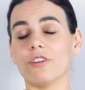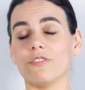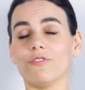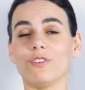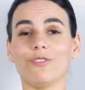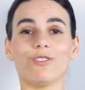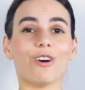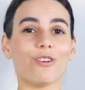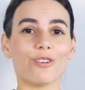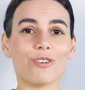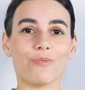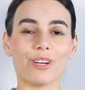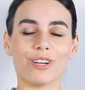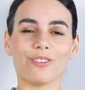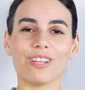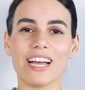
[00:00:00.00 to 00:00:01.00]
And if you don't know
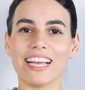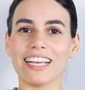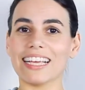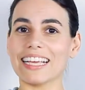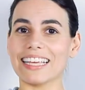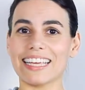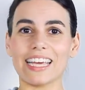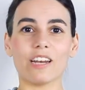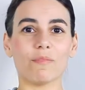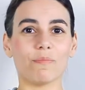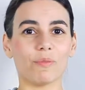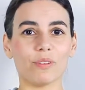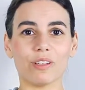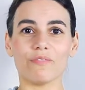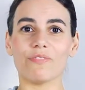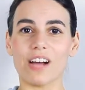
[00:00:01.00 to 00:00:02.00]
what you like, get a
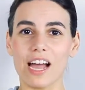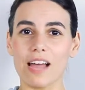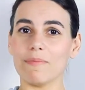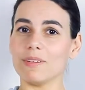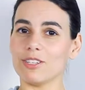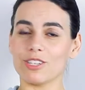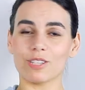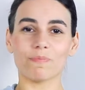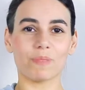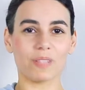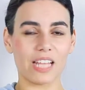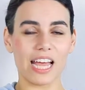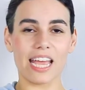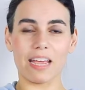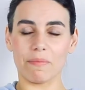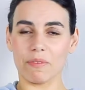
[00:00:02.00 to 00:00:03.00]
bullet vibe and just
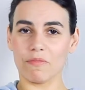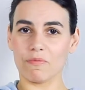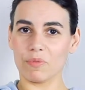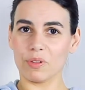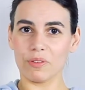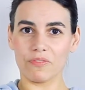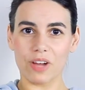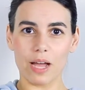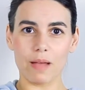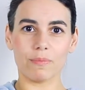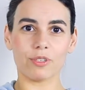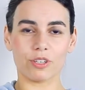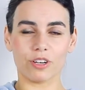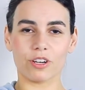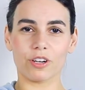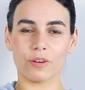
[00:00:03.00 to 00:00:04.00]
play. I mean, bullet vibes
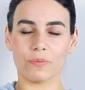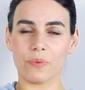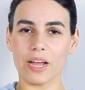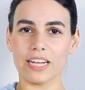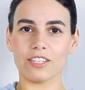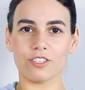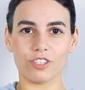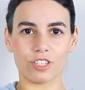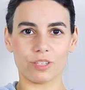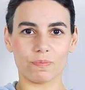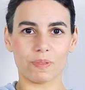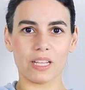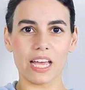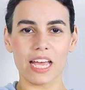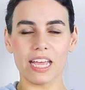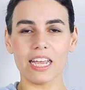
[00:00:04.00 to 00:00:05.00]
are a good way to just
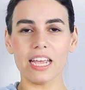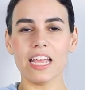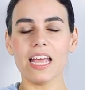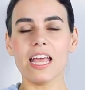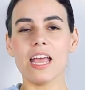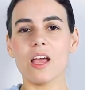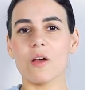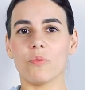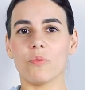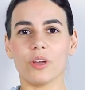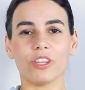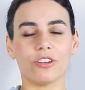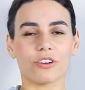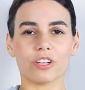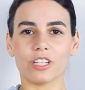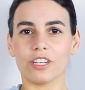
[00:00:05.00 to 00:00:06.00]
play
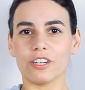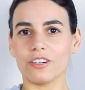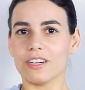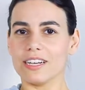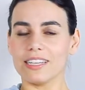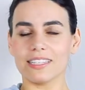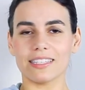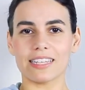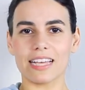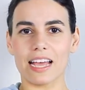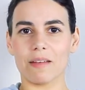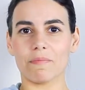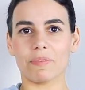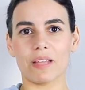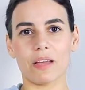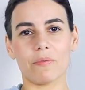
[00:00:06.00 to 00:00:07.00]
with your clitoris
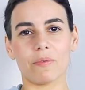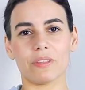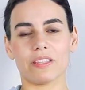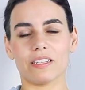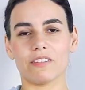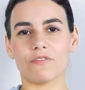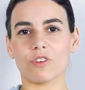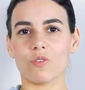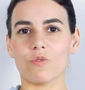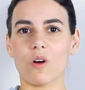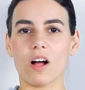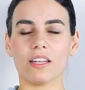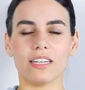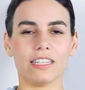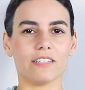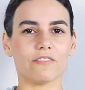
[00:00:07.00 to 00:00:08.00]
and play with the different
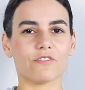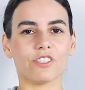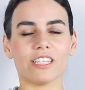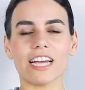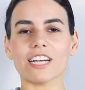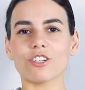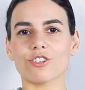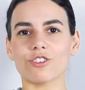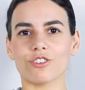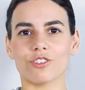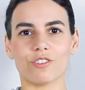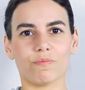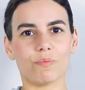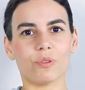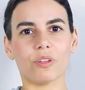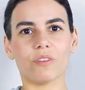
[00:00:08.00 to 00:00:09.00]
quality, different textures
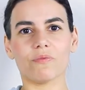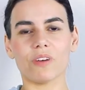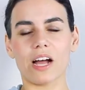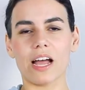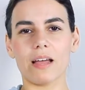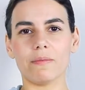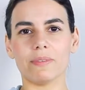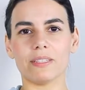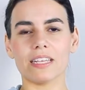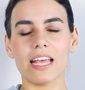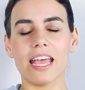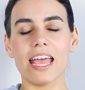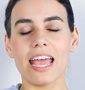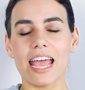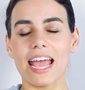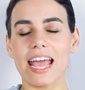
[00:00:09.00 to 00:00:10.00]
of bullet vibes,
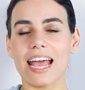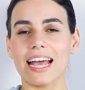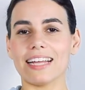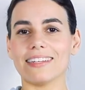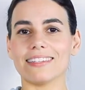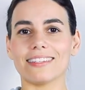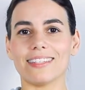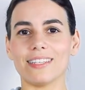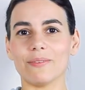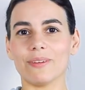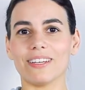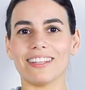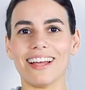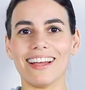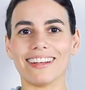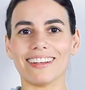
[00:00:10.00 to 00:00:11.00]
and see what
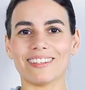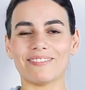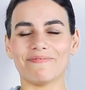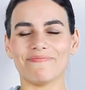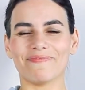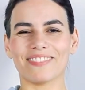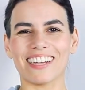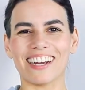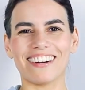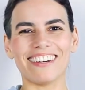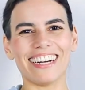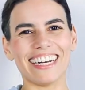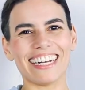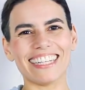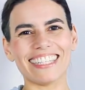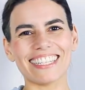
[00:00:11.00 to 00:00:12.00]
you like. All
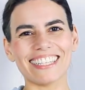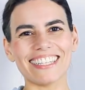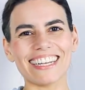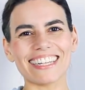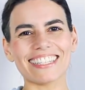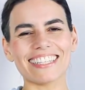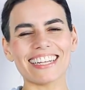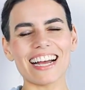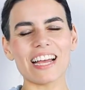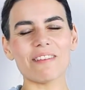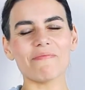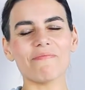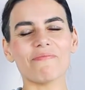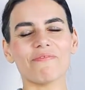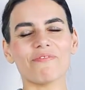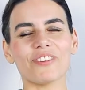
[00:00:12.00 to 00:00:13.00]
right, until next
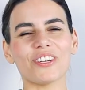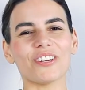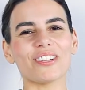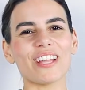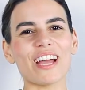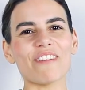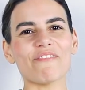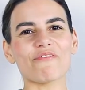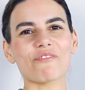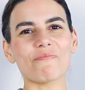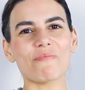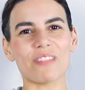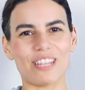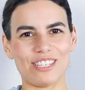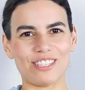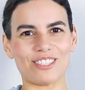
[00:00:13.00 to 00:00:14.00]
time, fill your life with
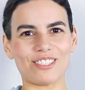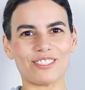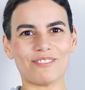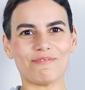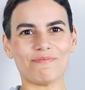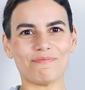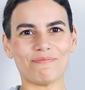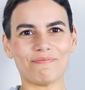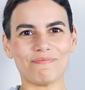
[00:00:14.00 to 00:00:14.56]
pleasure.